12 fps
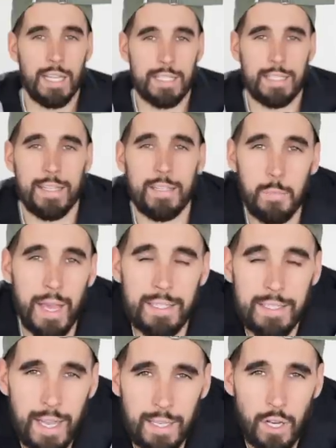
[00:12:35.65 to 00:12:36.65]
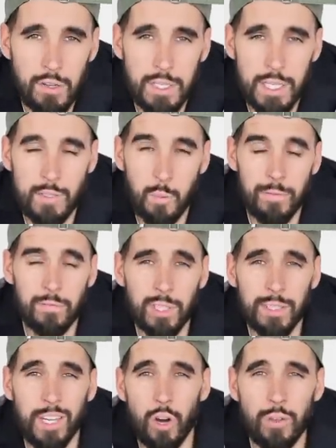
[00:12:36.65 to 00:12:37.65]
Since Bec's diagnosis, we've
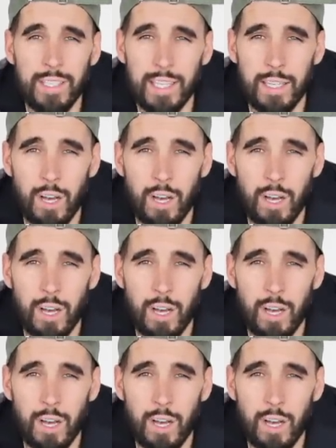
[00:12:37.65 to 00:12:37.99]
really honed in